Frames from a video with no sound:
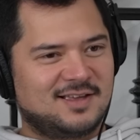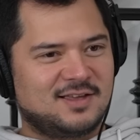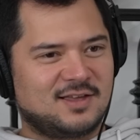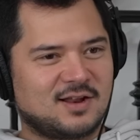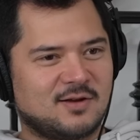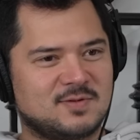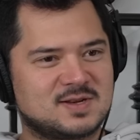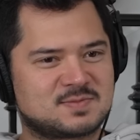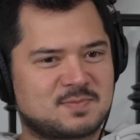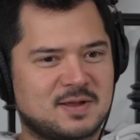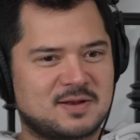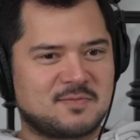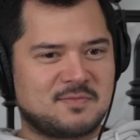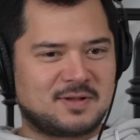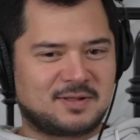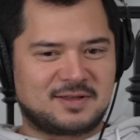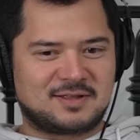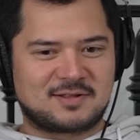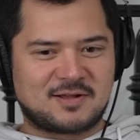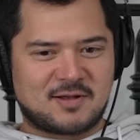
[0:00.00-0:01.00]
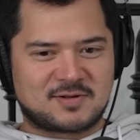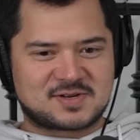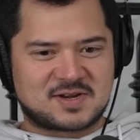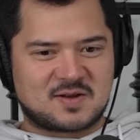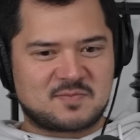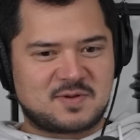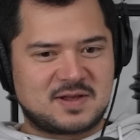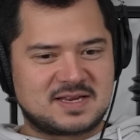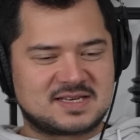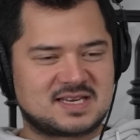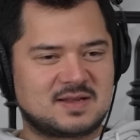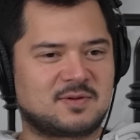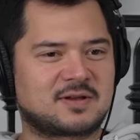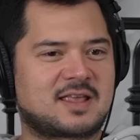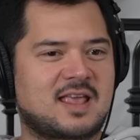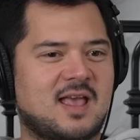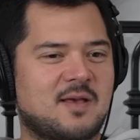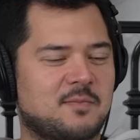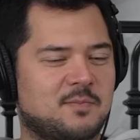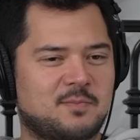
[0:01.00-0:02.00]
you know we spend a million dollars on a PC but
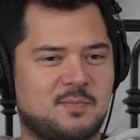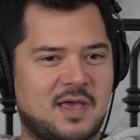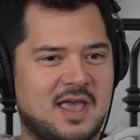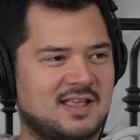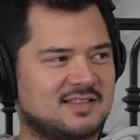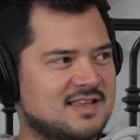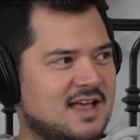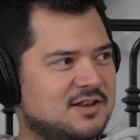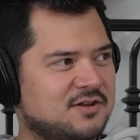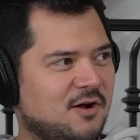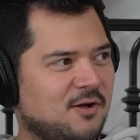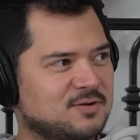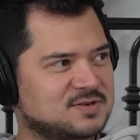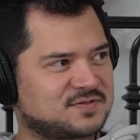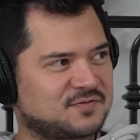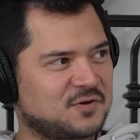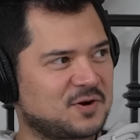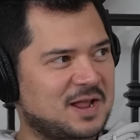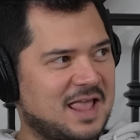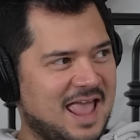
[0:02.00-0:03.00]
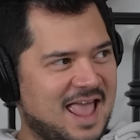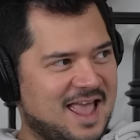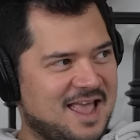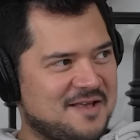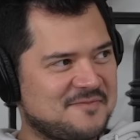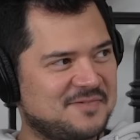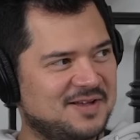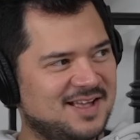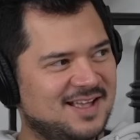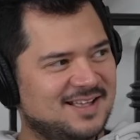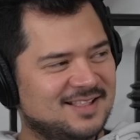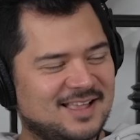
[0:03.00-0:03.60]
can't pay ten dollars for a game.